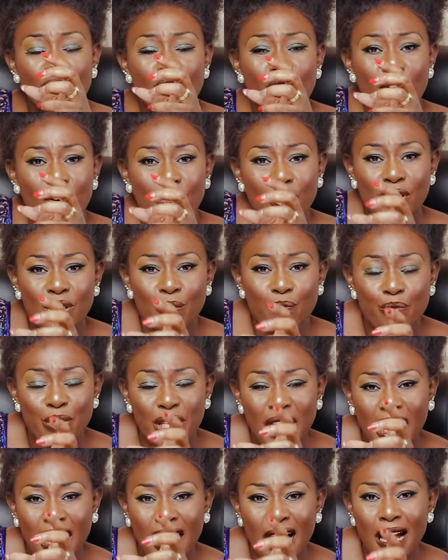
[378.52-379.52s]
God
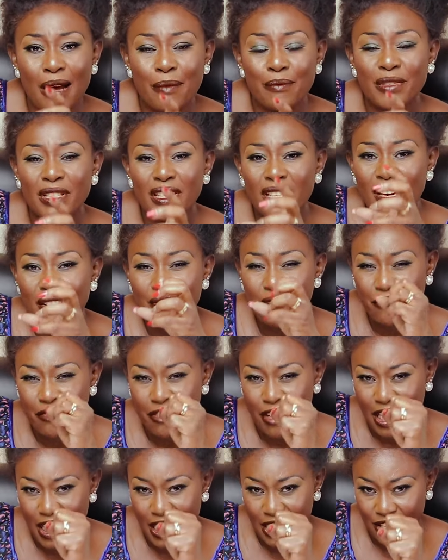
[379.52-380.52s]
becomes
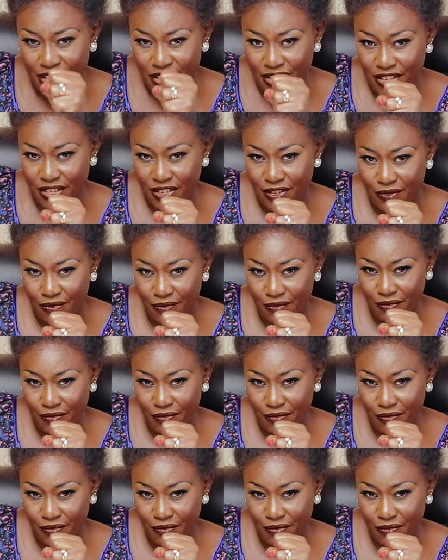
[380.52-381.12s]
flesh.